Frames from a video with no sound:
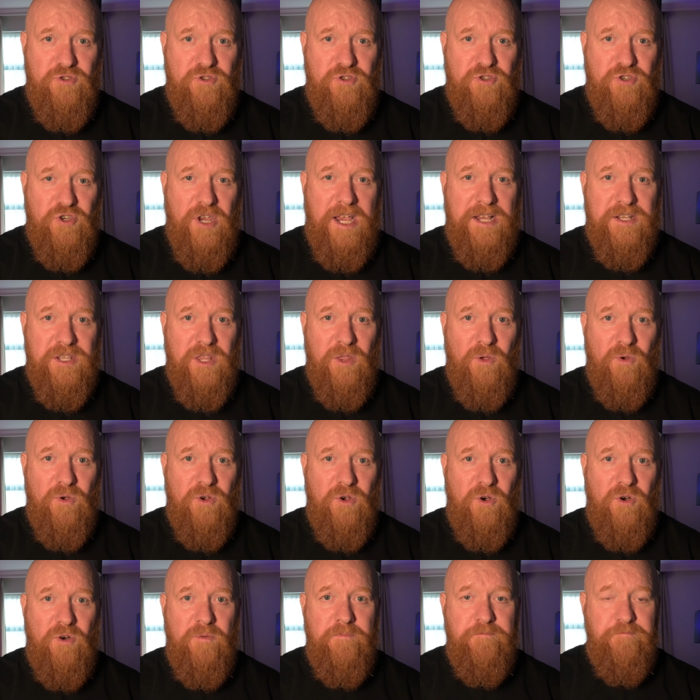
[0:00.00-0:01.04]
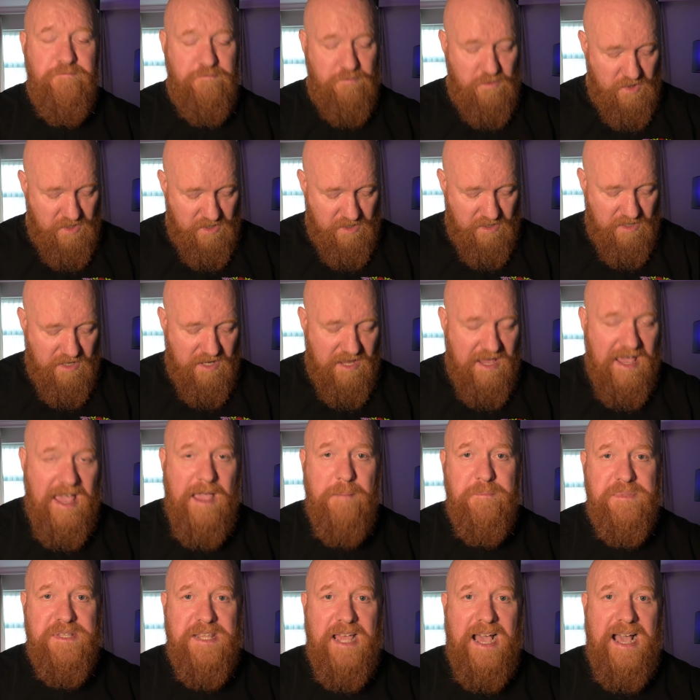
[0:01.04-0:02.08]
chest logo,
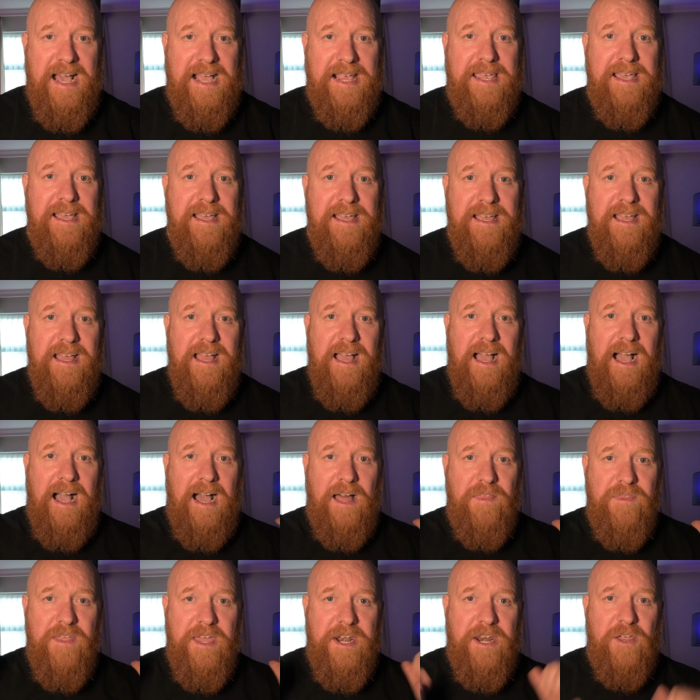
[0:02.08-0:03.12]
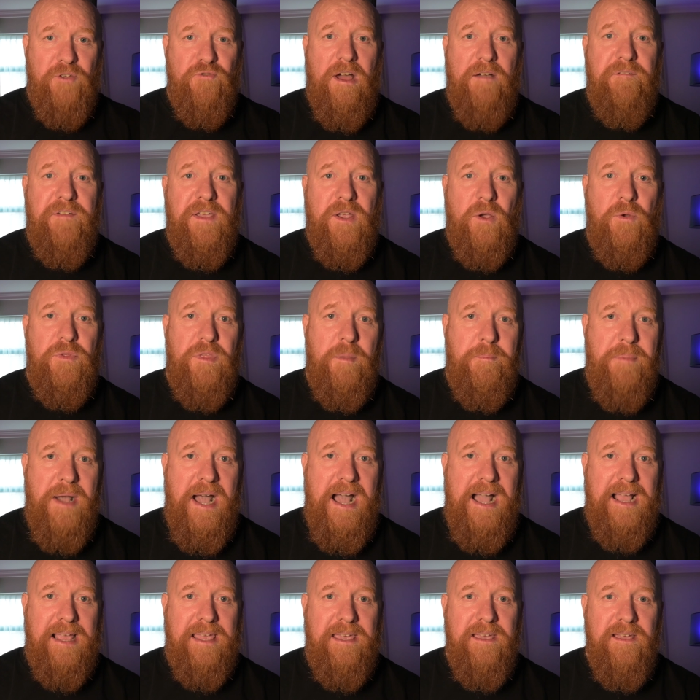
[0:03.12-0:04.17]
hem tag, and then a graphic on the
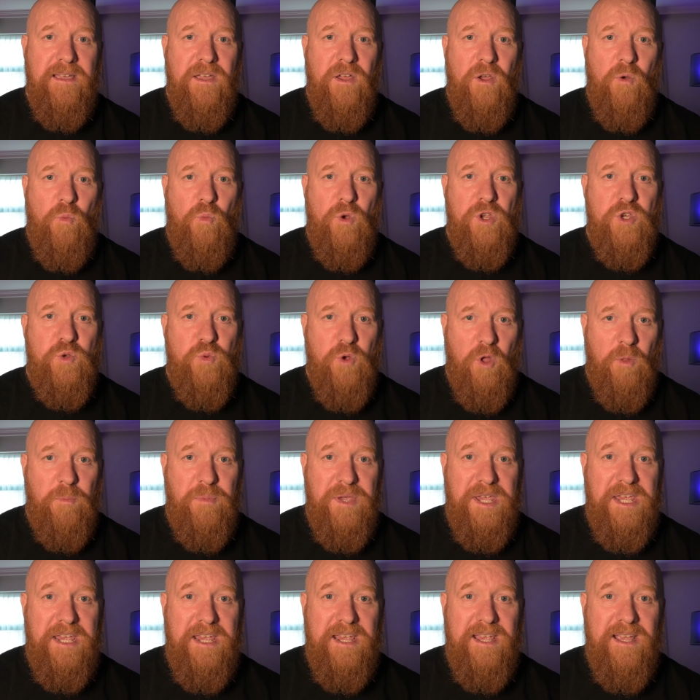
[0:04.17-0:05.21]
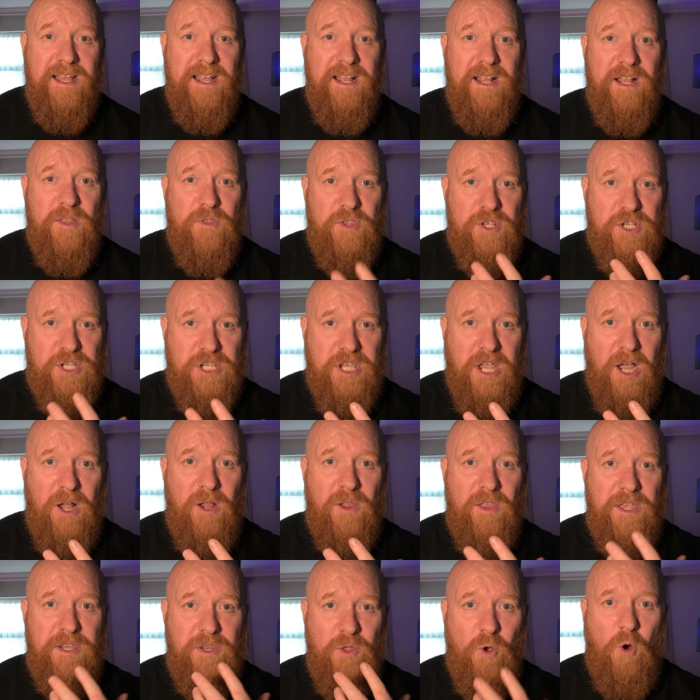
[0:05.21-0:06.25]
back, which will be the
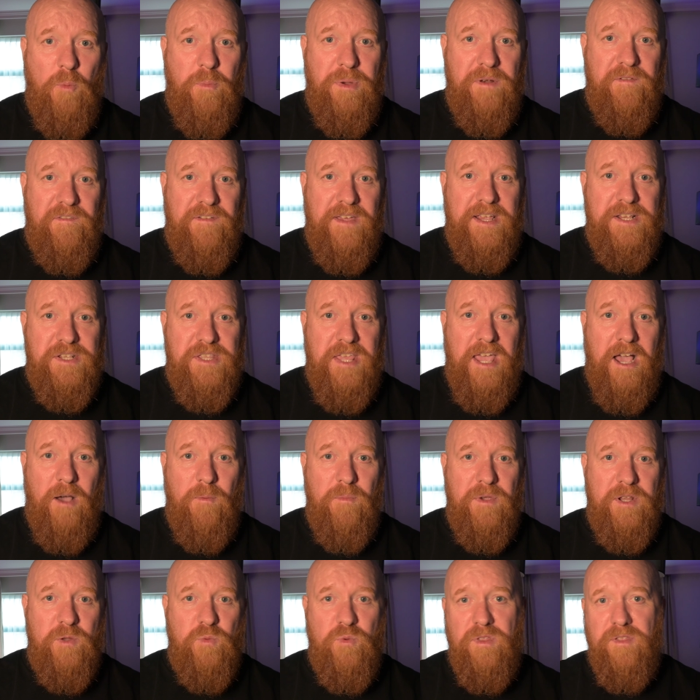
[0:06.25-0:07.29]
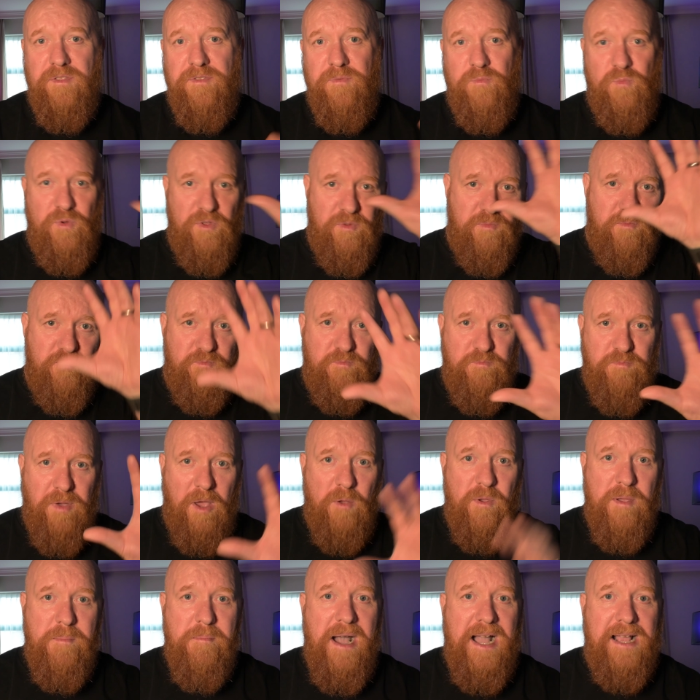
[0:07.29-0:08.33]
skull in the open-faced helmet with
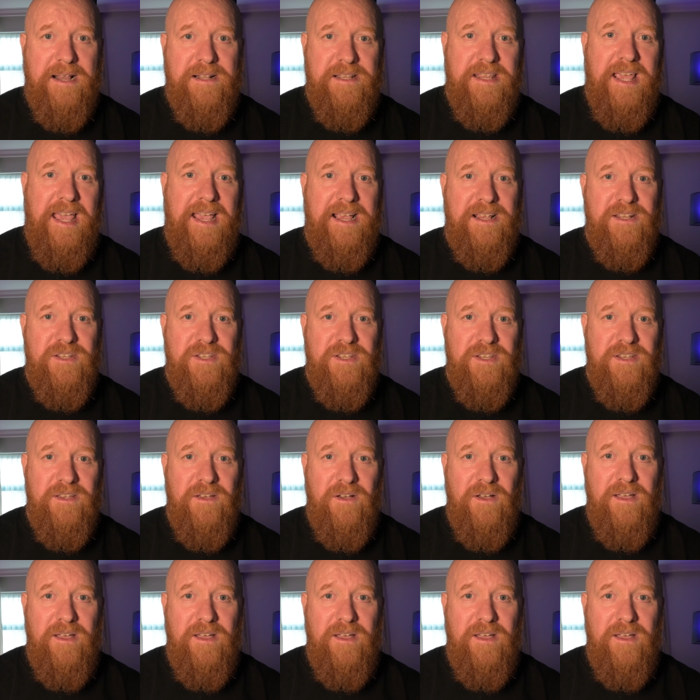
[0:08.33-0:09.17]
Bowie and Mac text